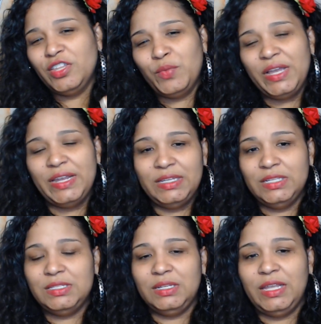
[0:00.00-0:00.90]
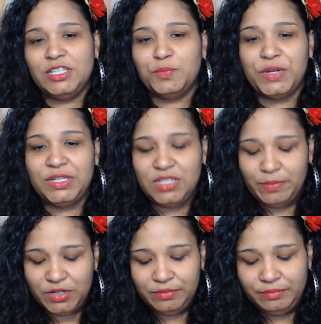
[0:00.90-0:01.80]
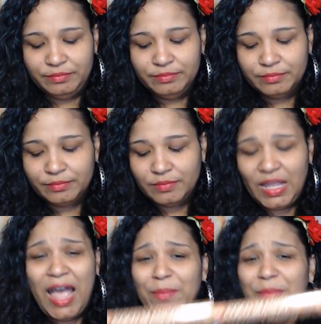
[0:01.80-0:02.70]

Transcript: getting into like spring, summer. I've been